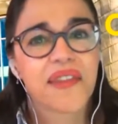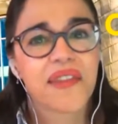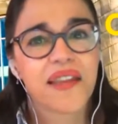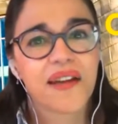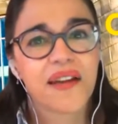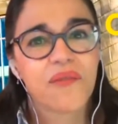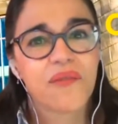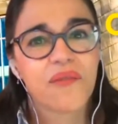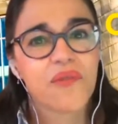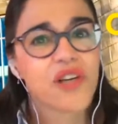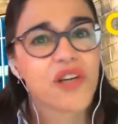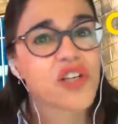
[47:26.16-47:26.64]

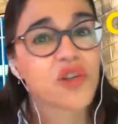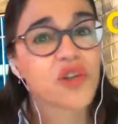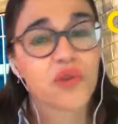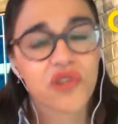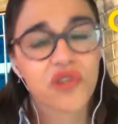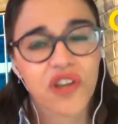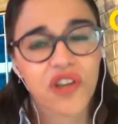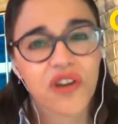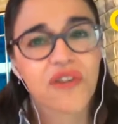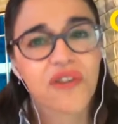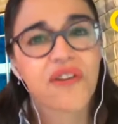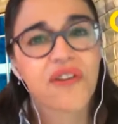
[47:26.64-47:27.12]
which
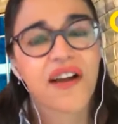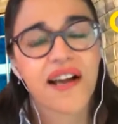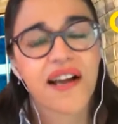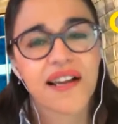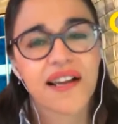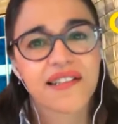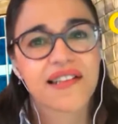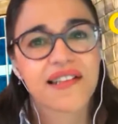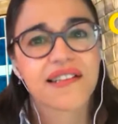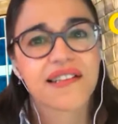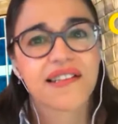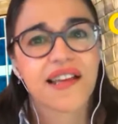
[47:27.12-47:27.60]
also,
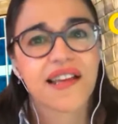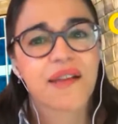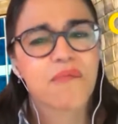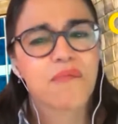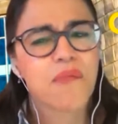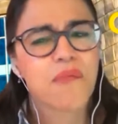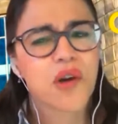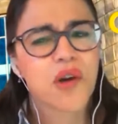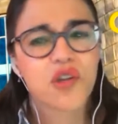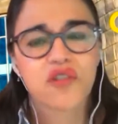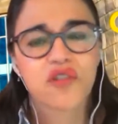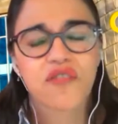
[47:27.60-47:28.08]
as I say,
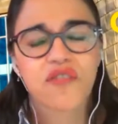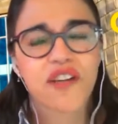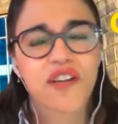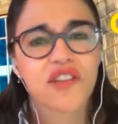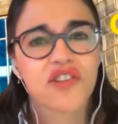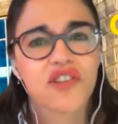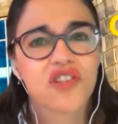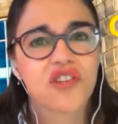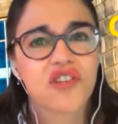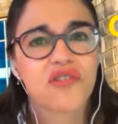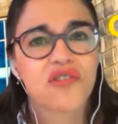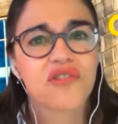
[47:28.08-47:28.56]
motivates
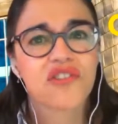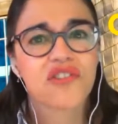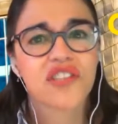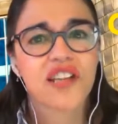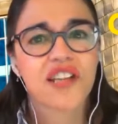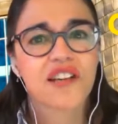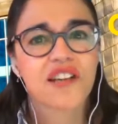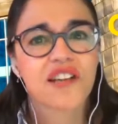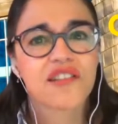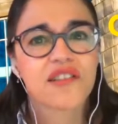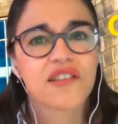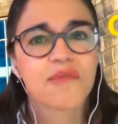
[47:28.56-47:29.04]
students,
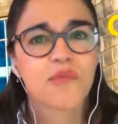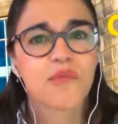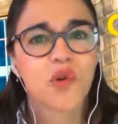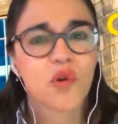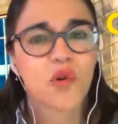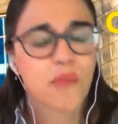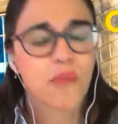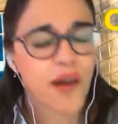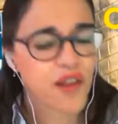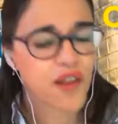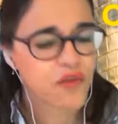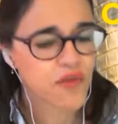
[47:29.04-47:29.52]
tells them more
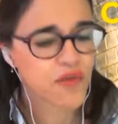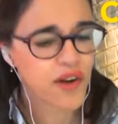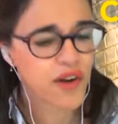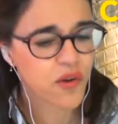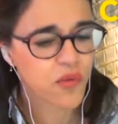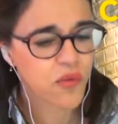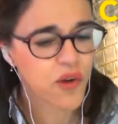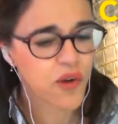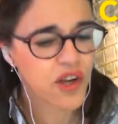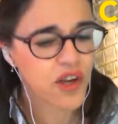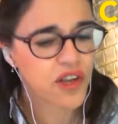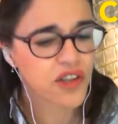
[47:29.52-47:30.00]
about the real
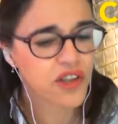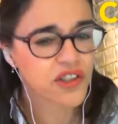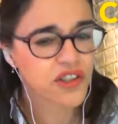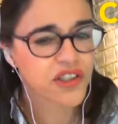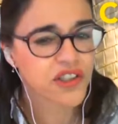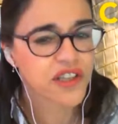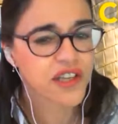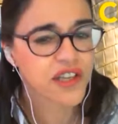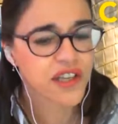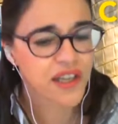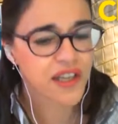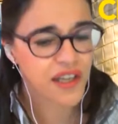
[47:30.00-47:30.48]
world.
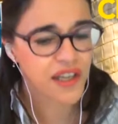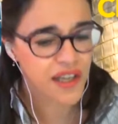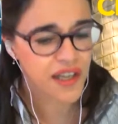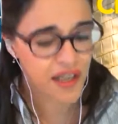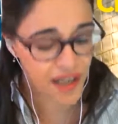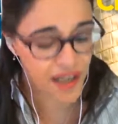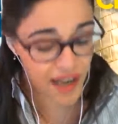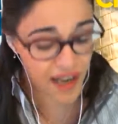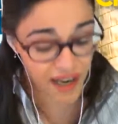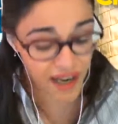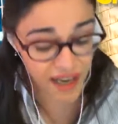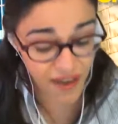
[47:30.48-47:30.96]

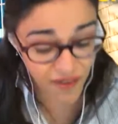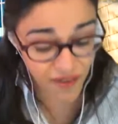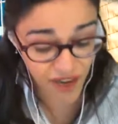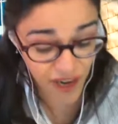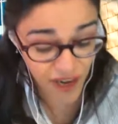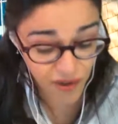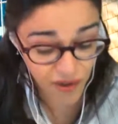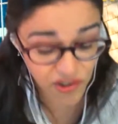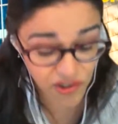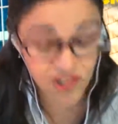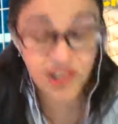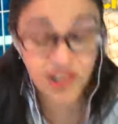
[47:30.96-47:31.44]
And even
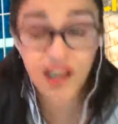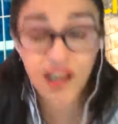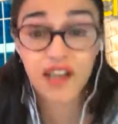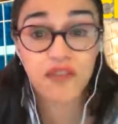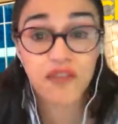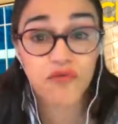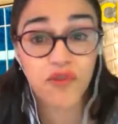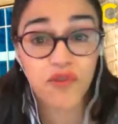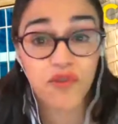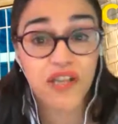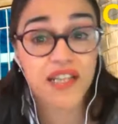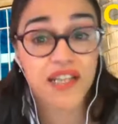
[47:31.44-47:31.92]
outside
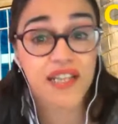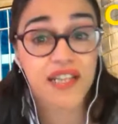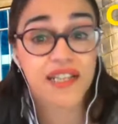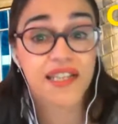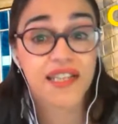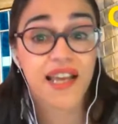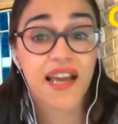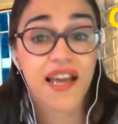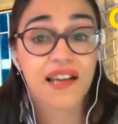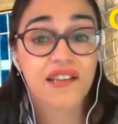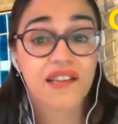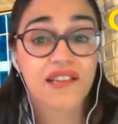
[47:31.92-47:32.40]
of reading
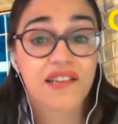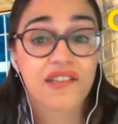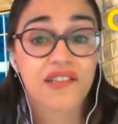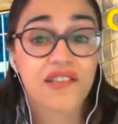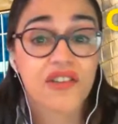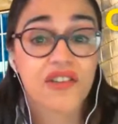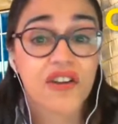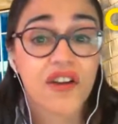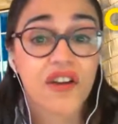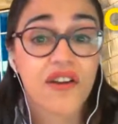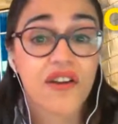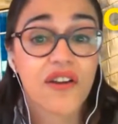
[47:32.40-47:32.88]

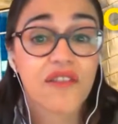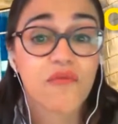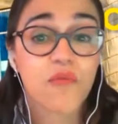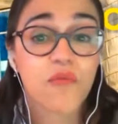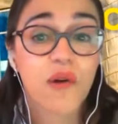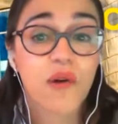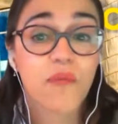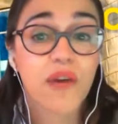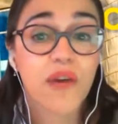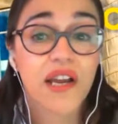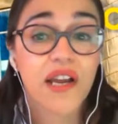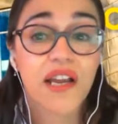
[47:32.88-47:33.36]
texts, you know, even
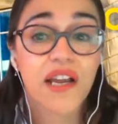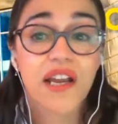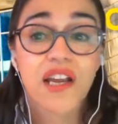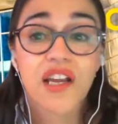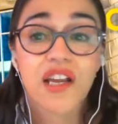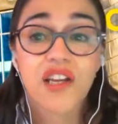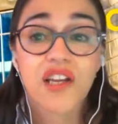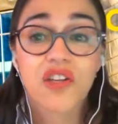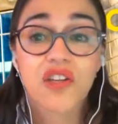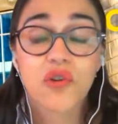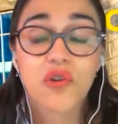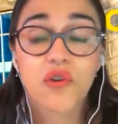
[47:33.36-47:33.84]
when we're
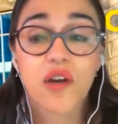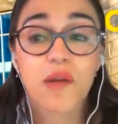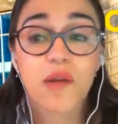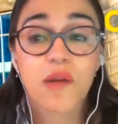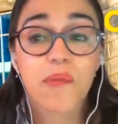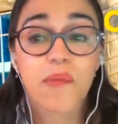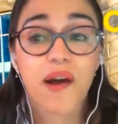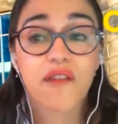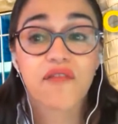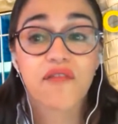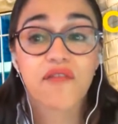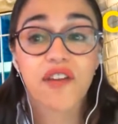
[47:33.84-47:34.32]
talking
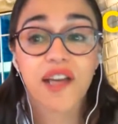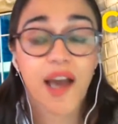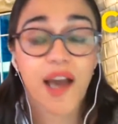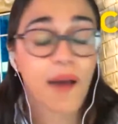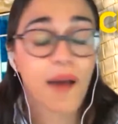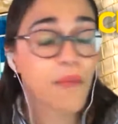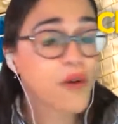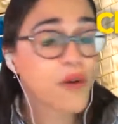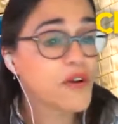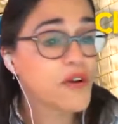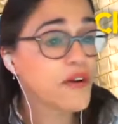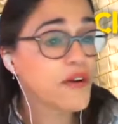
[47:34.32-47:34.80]
about
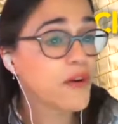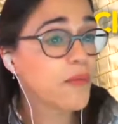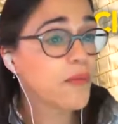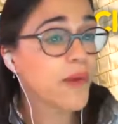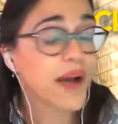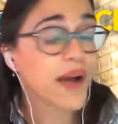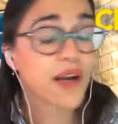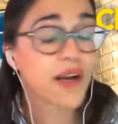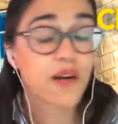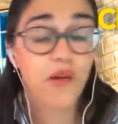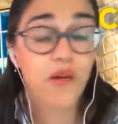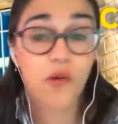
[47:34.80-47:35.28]
vocabulary or
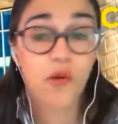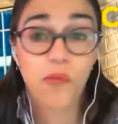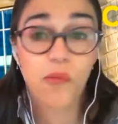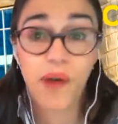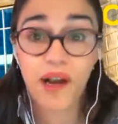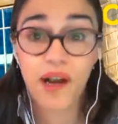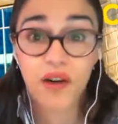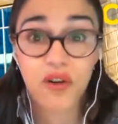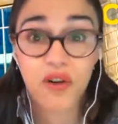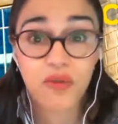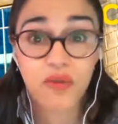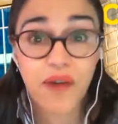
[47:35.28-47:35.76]

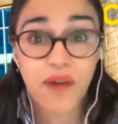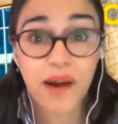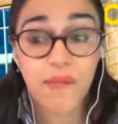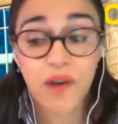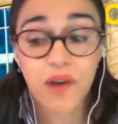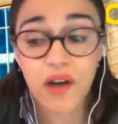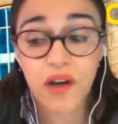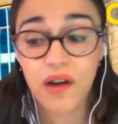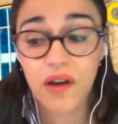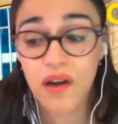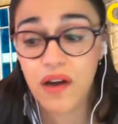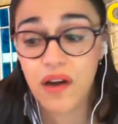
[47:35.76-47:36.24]
about
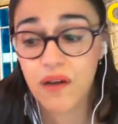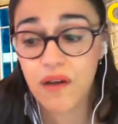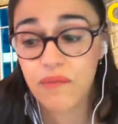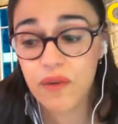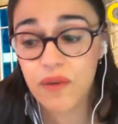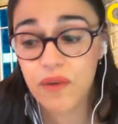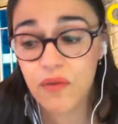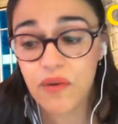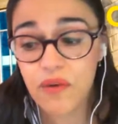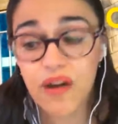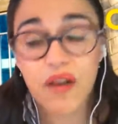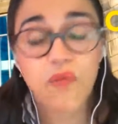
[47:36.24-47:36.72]
grammar,
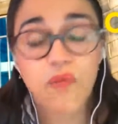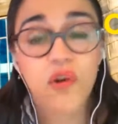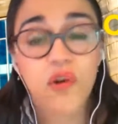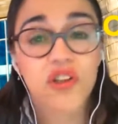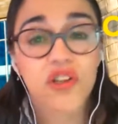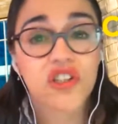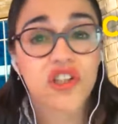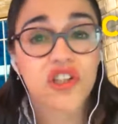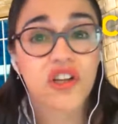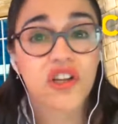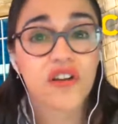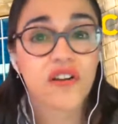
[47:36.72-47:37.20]
we really
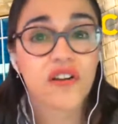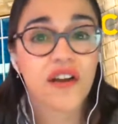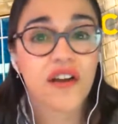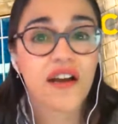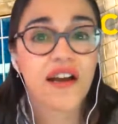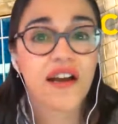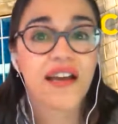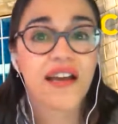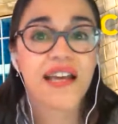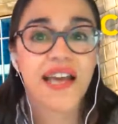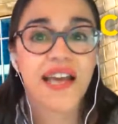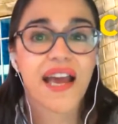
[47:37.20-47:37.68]
want to,
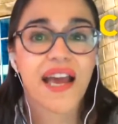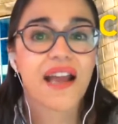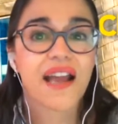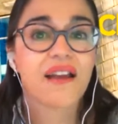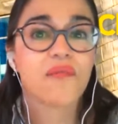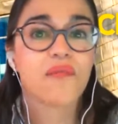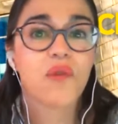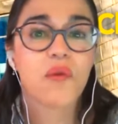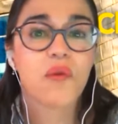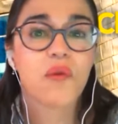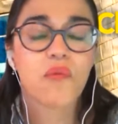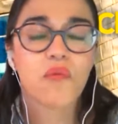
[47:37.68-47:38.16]

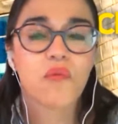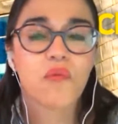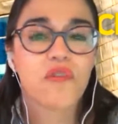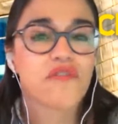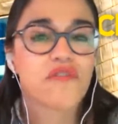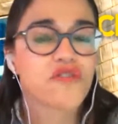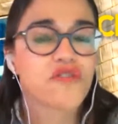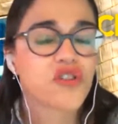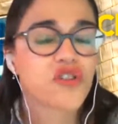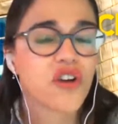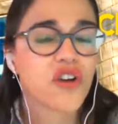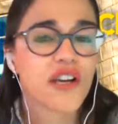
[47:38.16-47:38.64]
again,
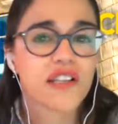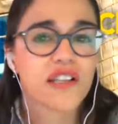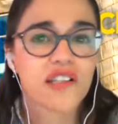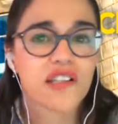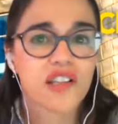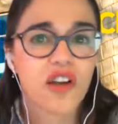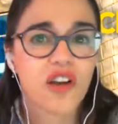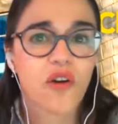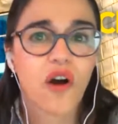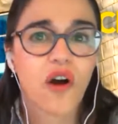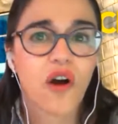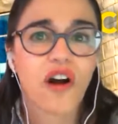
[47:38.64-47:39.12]
we've tried
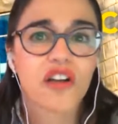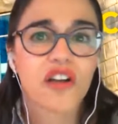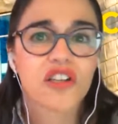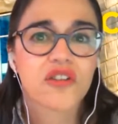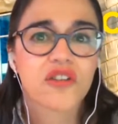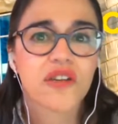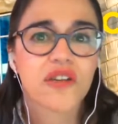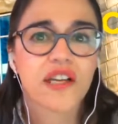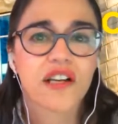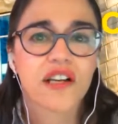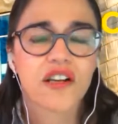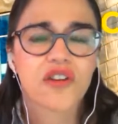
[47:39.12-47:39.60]
so hard
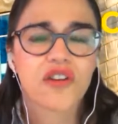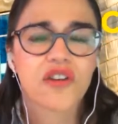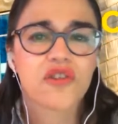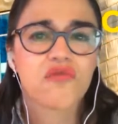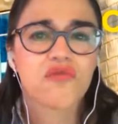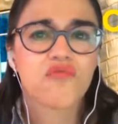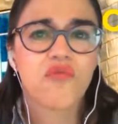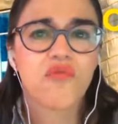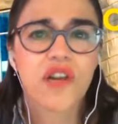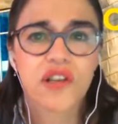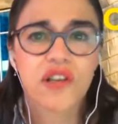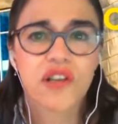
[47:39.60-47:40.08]
to include
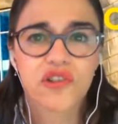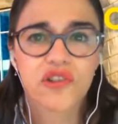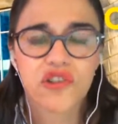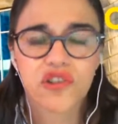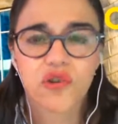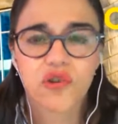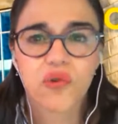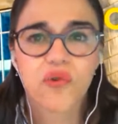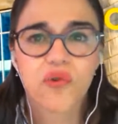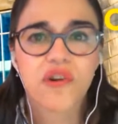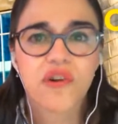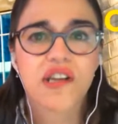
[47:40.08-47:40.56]
real
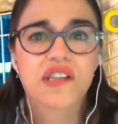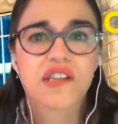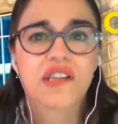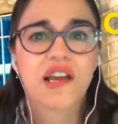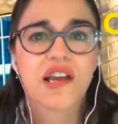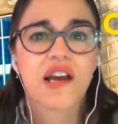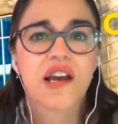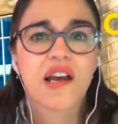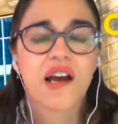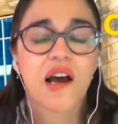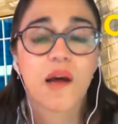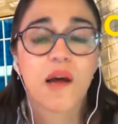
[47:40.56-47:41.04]
stories
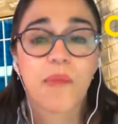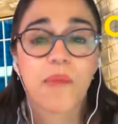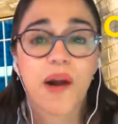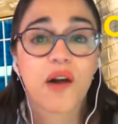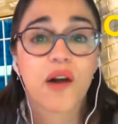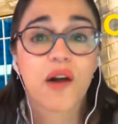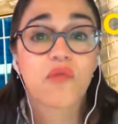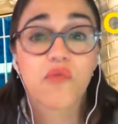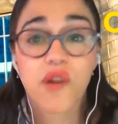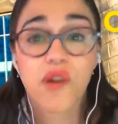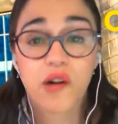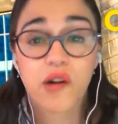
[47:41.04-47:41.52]

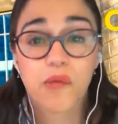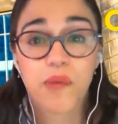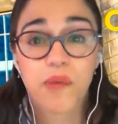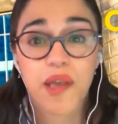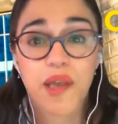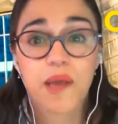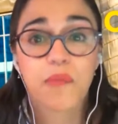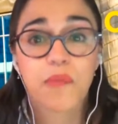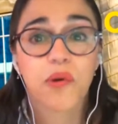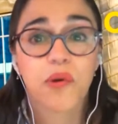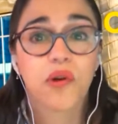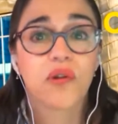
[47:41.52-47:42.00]
about real
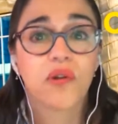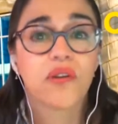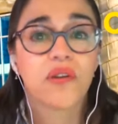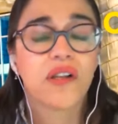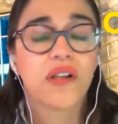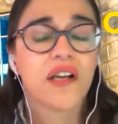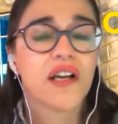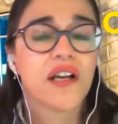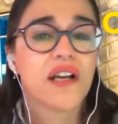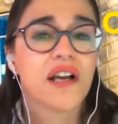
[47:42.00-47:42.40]
people.